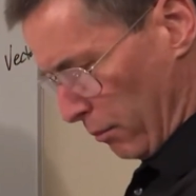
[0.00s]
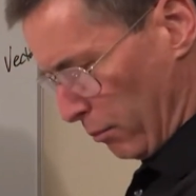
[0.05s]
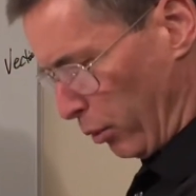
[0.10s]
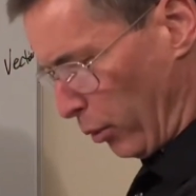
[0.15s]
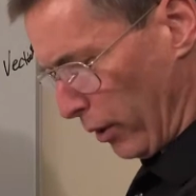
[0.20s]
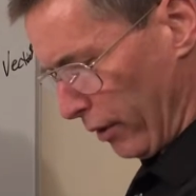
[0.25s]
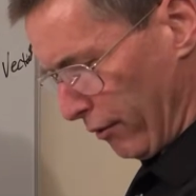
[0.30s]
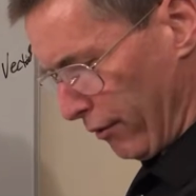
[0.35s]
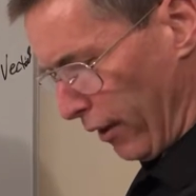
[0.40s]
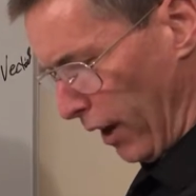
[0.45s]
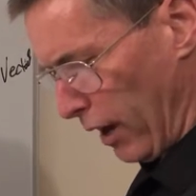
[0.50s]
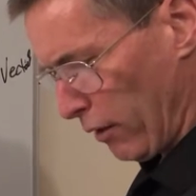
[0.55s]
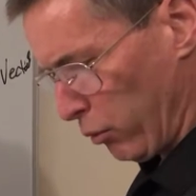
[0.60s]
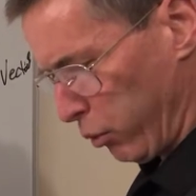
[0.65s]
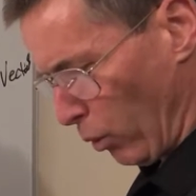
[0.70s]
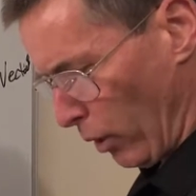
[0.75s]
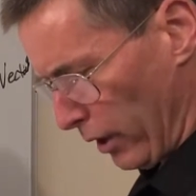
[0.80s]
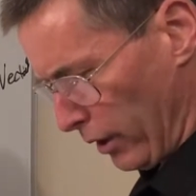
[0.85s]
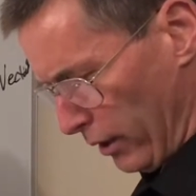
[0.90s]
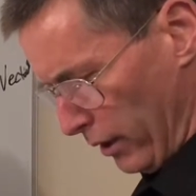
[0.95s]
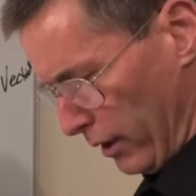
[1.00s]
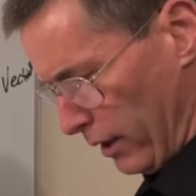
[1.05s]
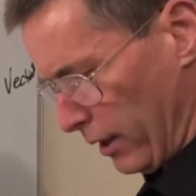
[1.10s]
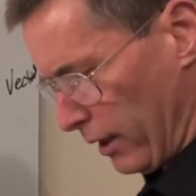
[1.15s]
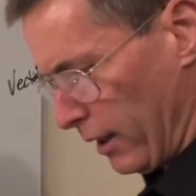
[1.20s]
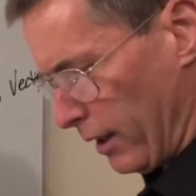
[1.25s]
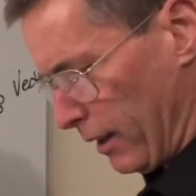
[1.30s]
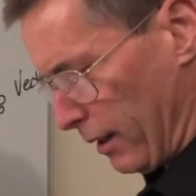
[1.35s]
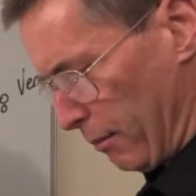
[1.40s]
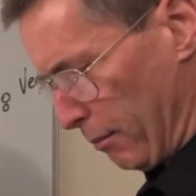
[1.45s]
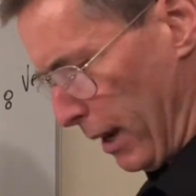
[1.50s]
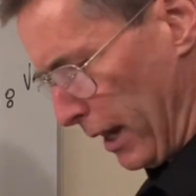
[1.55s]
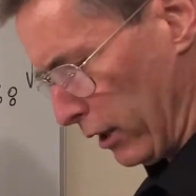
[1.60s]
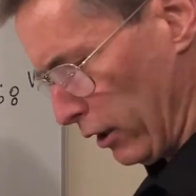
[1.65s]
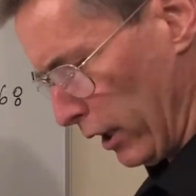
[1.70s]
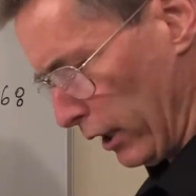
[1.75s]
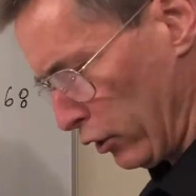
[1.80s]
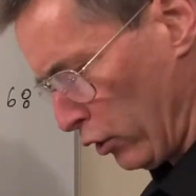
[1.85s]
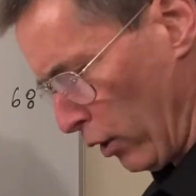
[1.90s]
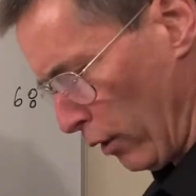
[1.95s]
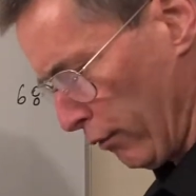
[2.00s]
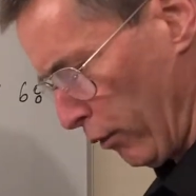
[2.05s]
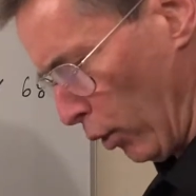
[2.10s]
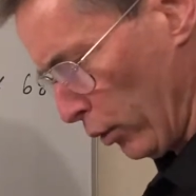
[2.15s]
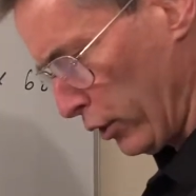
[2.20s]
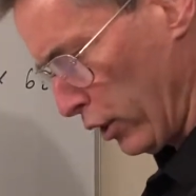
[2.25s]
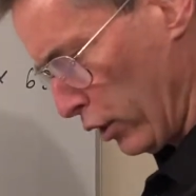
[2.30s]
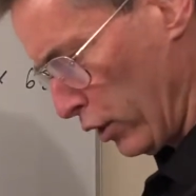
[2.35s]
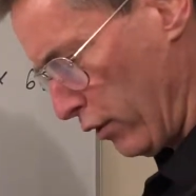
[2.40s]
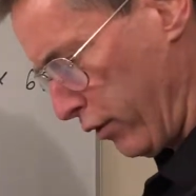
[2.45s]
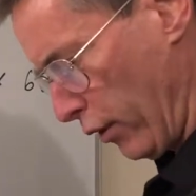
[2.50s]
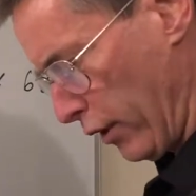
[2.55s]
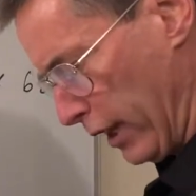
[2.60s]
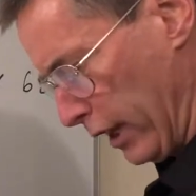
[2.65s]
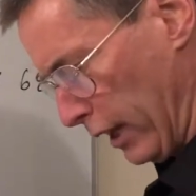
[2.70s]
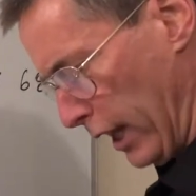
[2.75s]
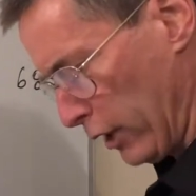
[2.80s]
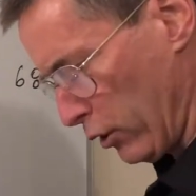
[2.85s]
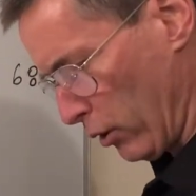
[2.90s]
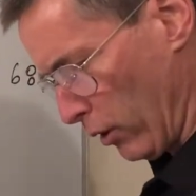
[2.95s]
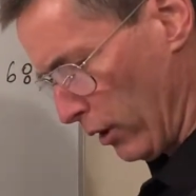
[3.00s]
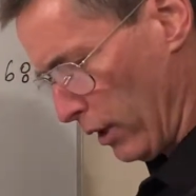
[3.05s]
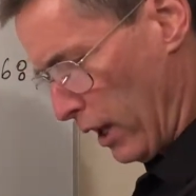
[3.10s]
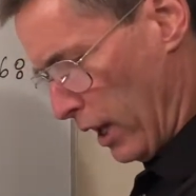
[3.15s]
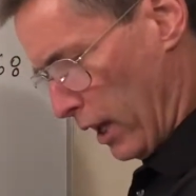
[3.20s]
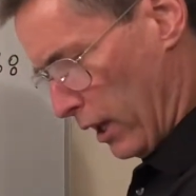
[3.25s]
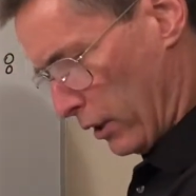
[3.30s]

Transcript: 0.51 megaelectron voltage for the electron,